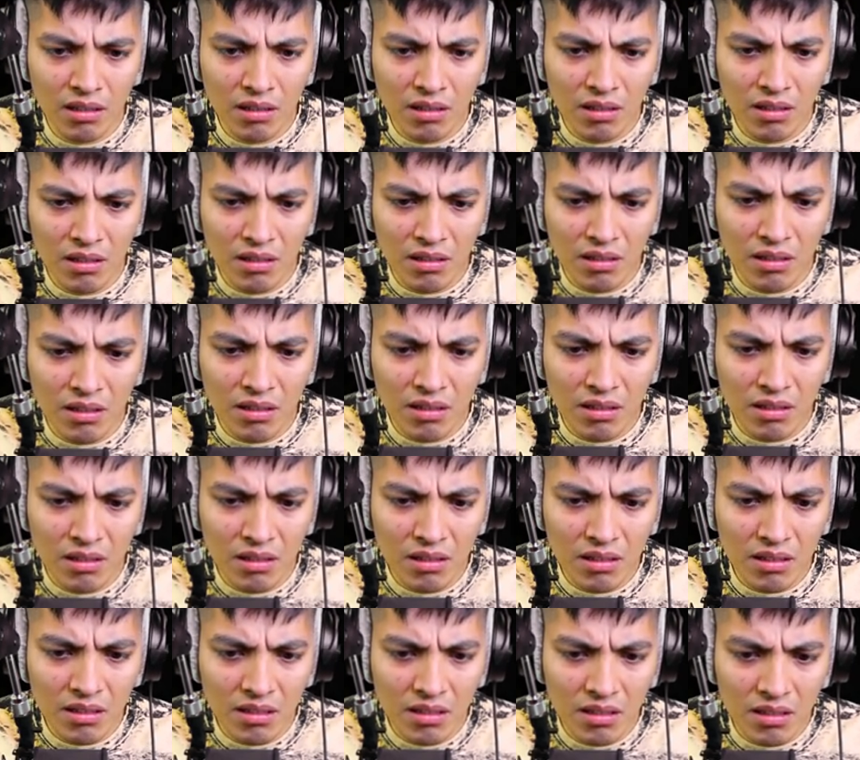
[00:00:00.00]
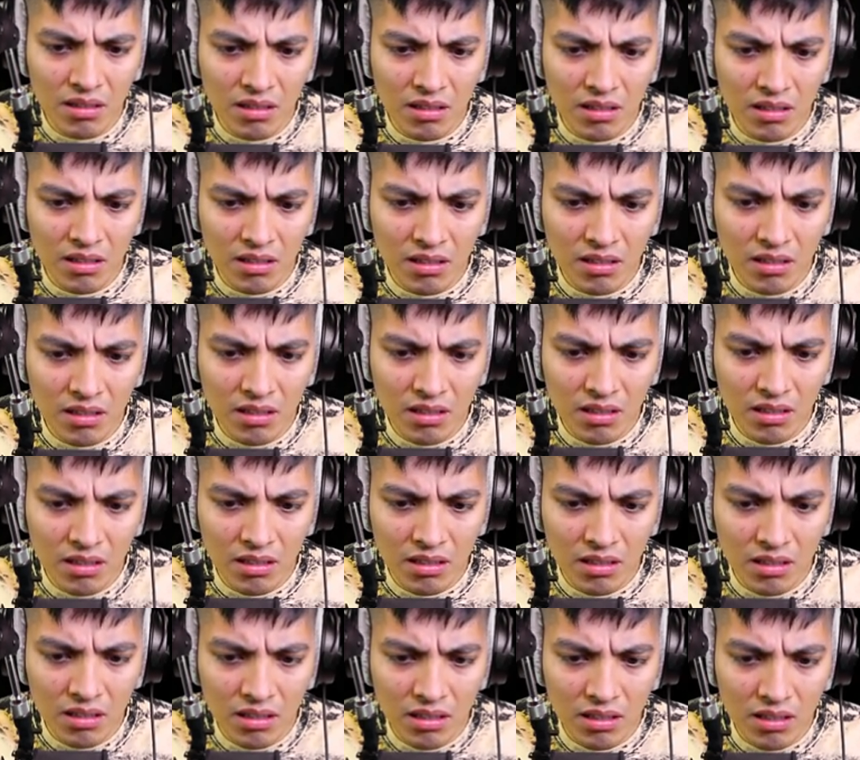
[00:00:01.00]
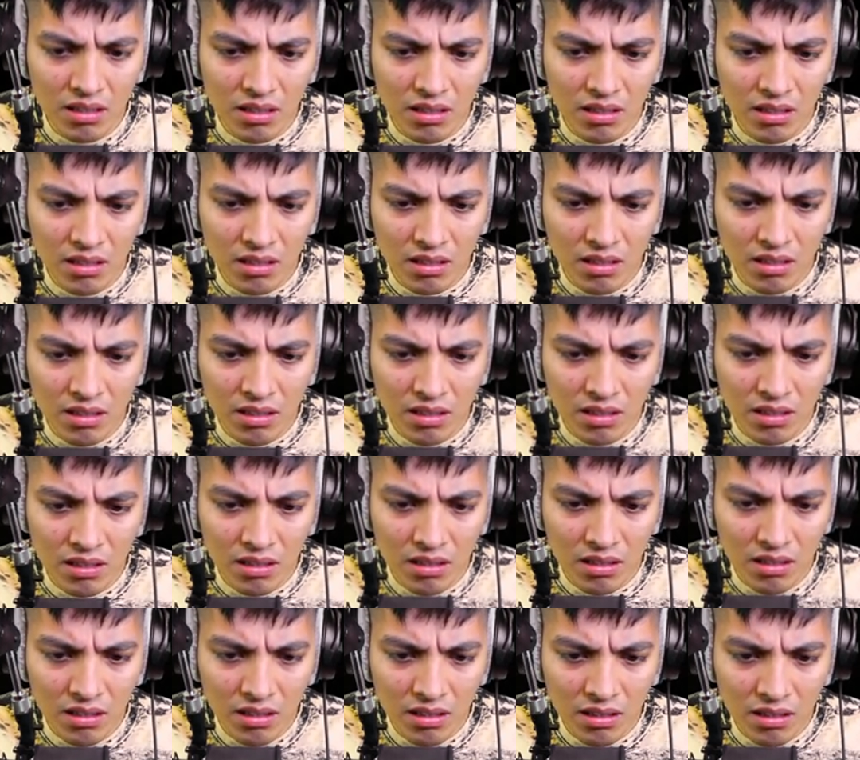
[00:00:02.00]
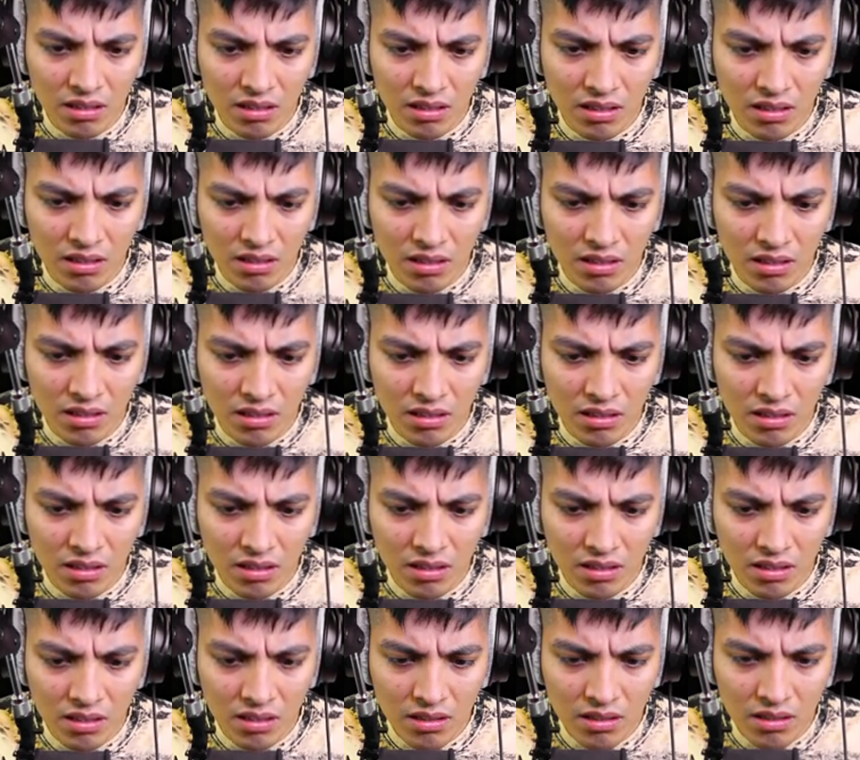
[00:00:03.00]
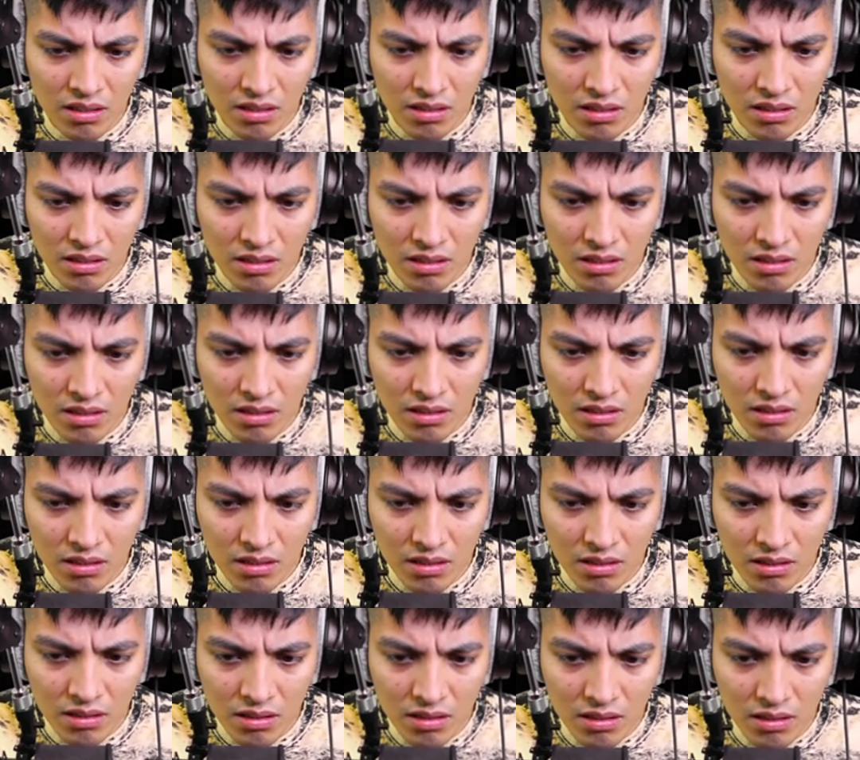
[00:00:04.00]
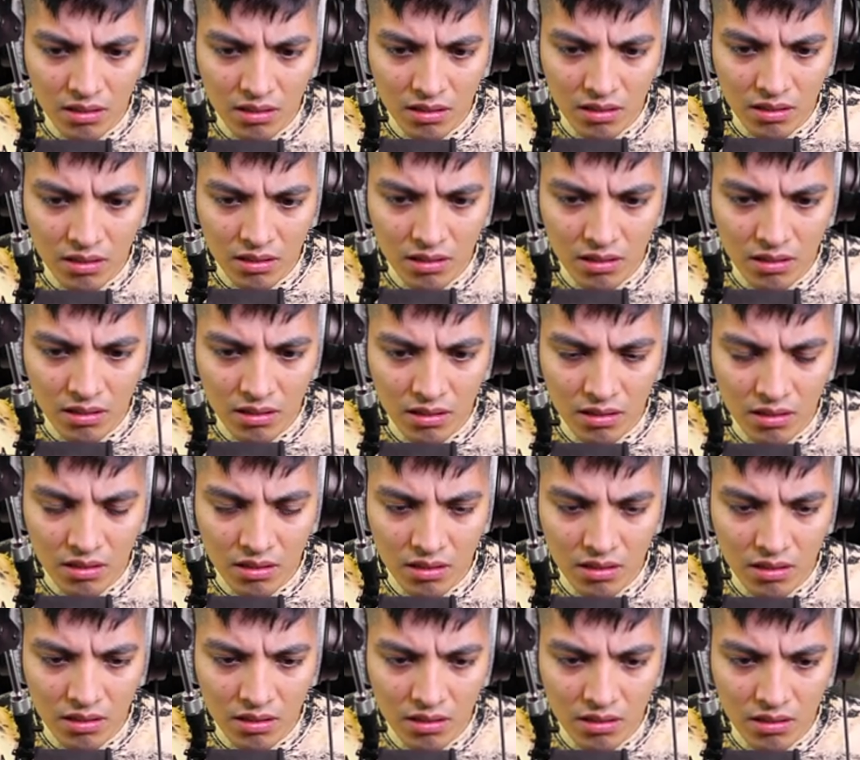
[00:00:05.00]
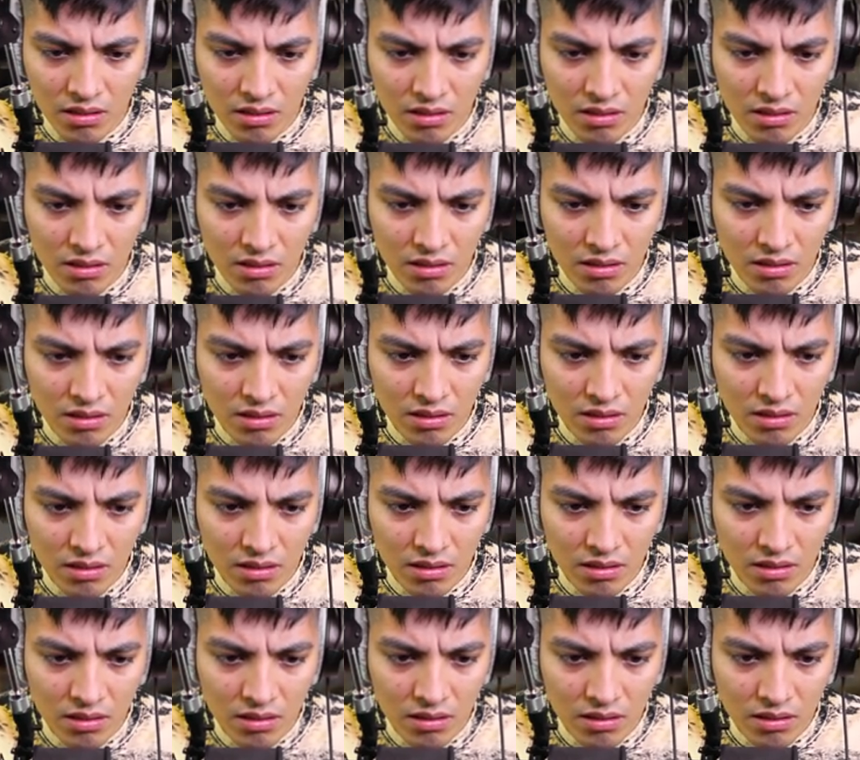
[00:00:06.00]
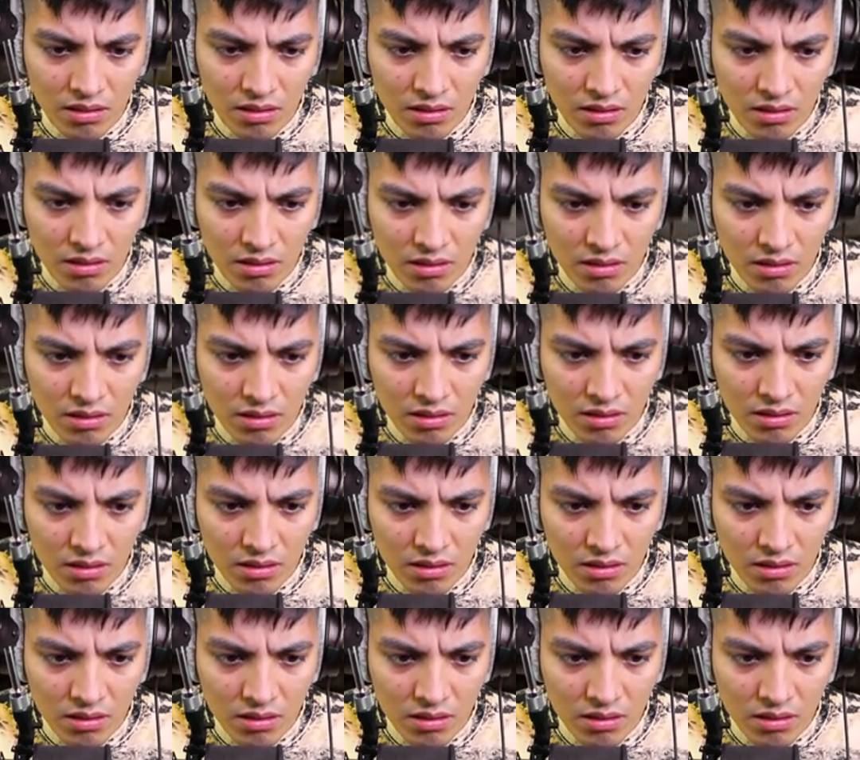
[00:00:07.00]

[no speech]